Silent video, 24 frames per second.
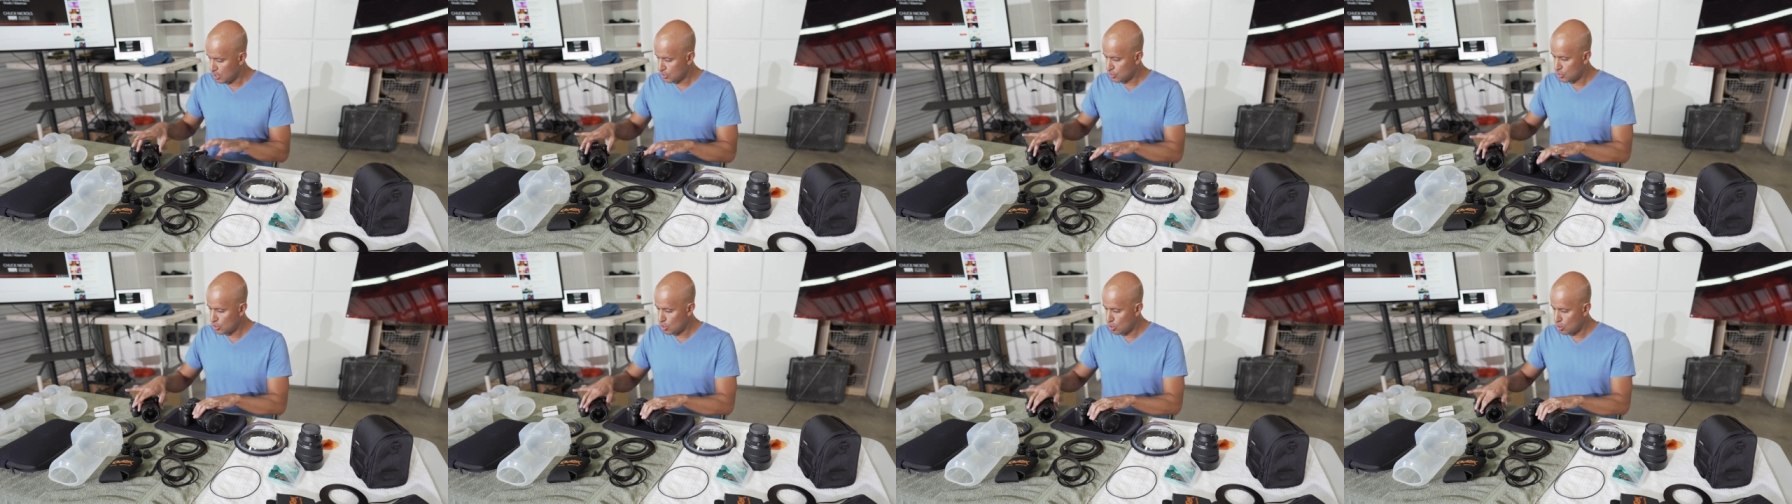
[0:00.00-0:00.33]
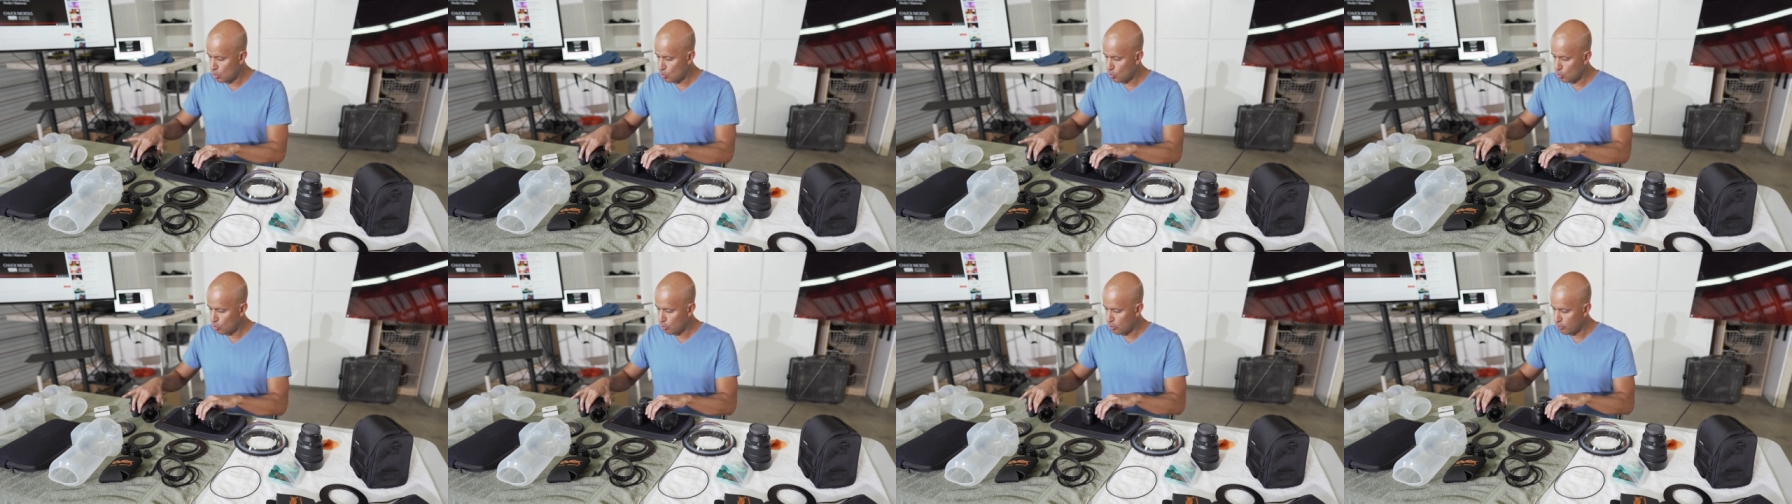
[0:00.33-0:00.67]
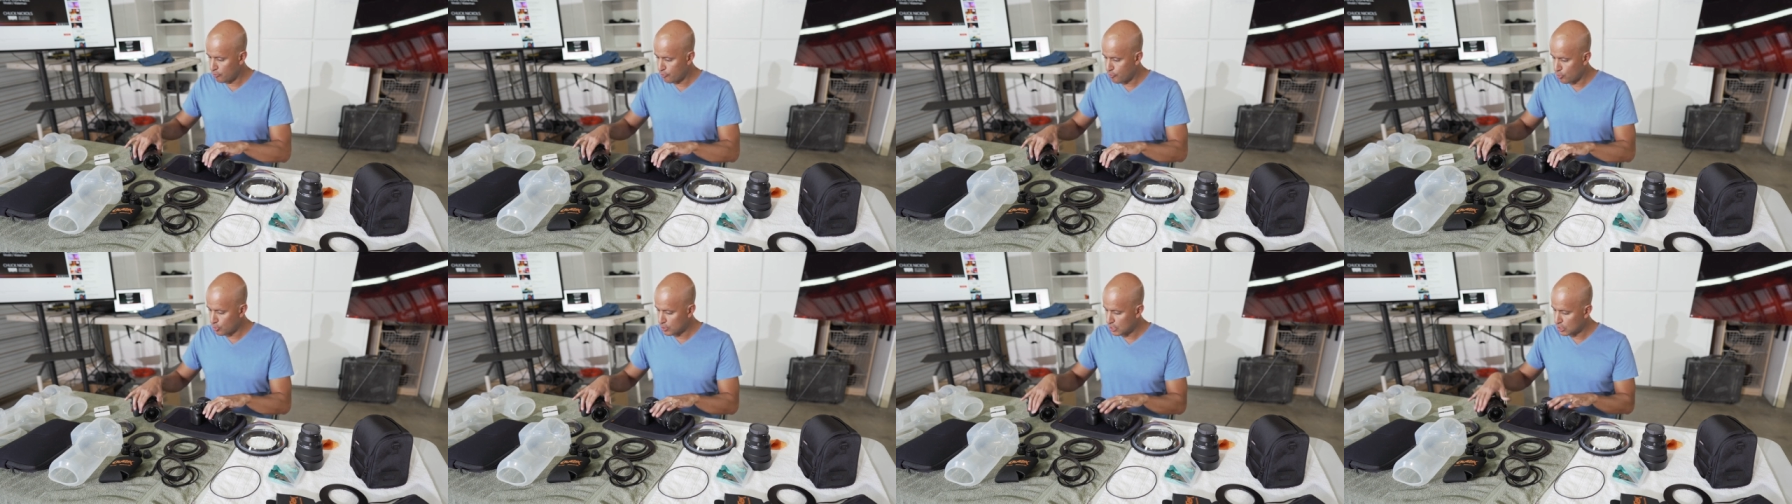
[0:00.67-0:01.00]
So
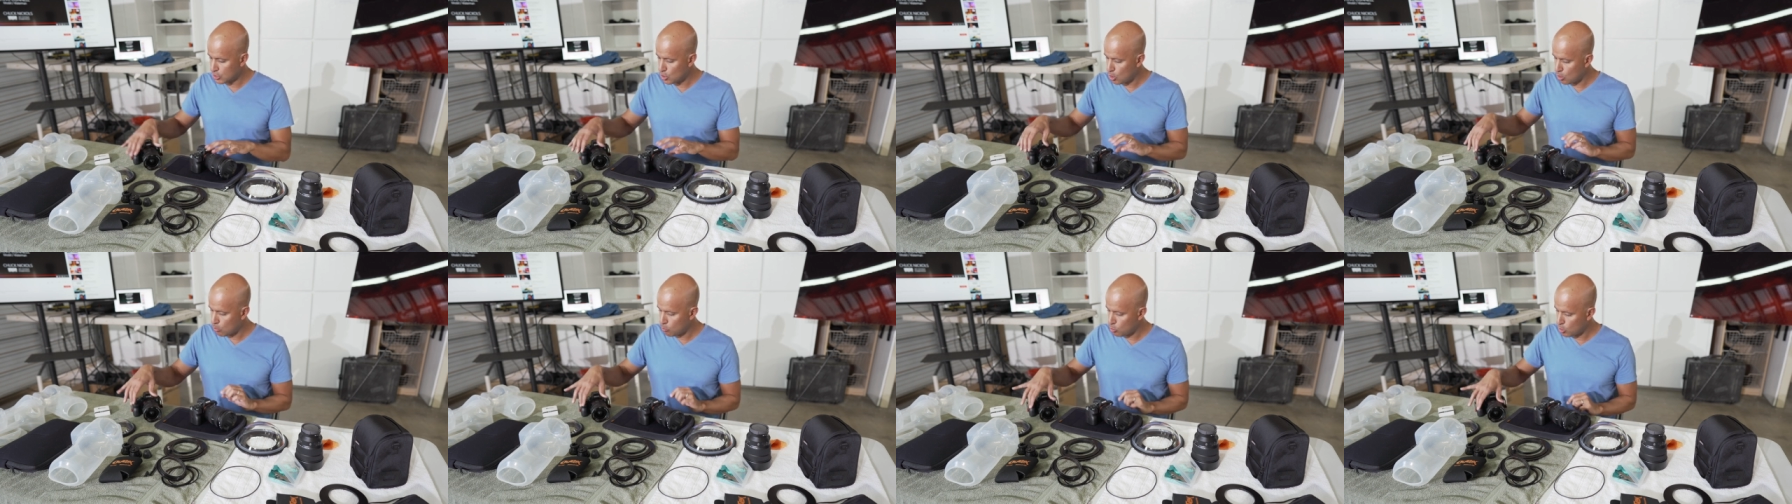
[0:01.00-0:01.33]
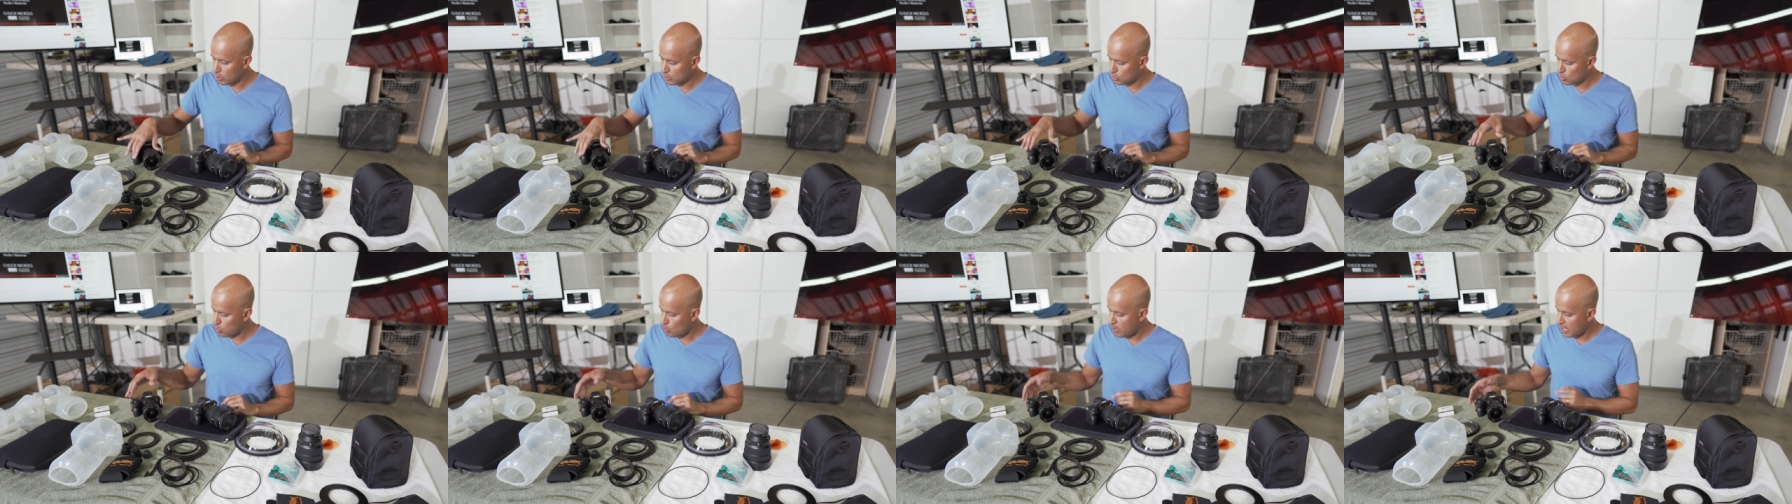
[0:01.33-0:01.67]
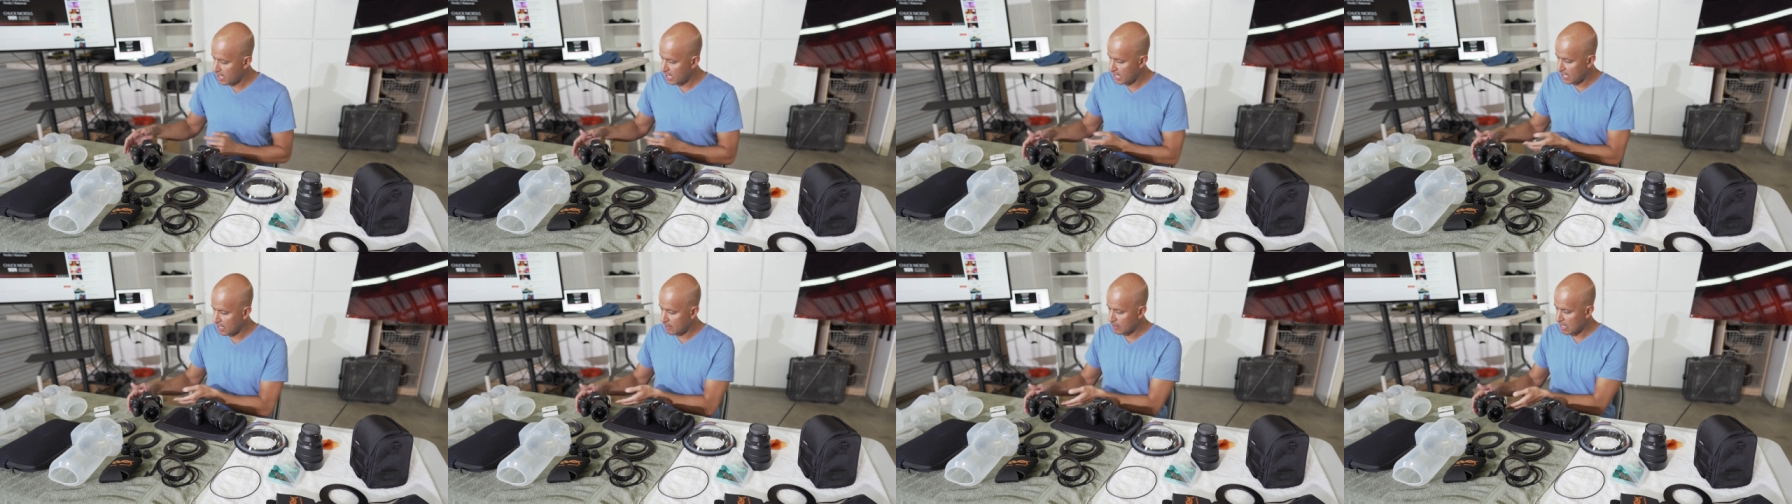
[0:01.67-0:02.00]
for the Dome
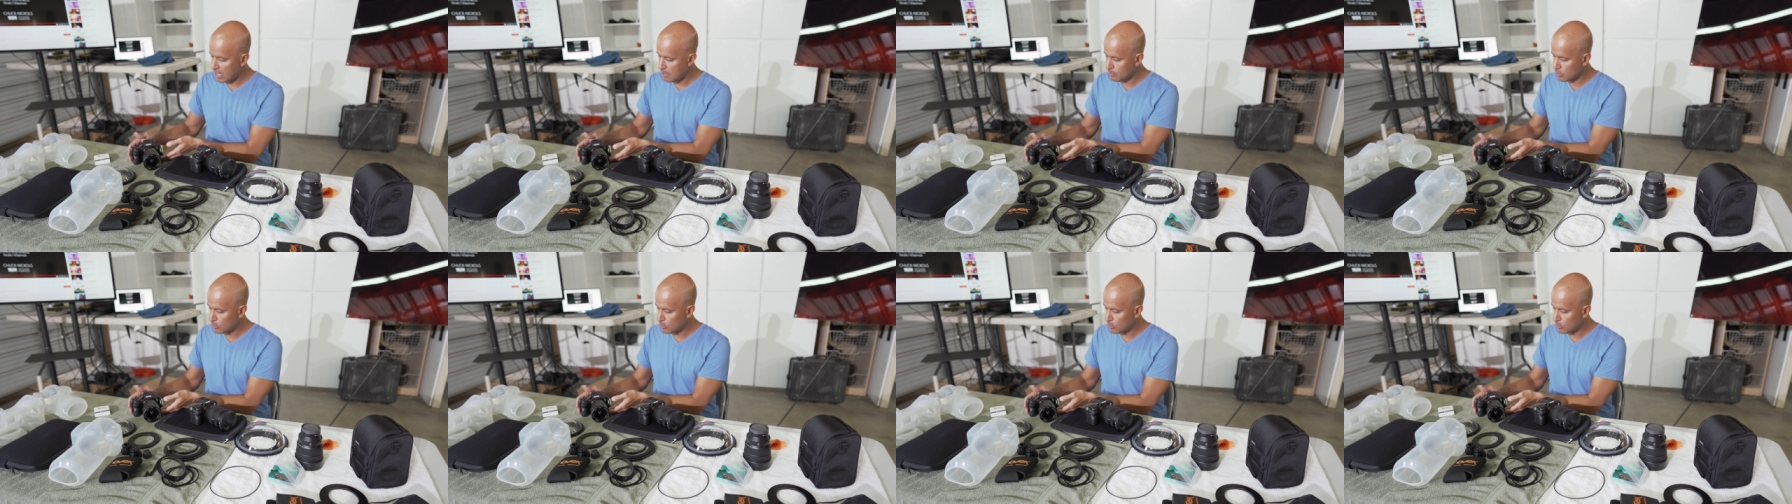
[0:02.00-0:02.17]
120,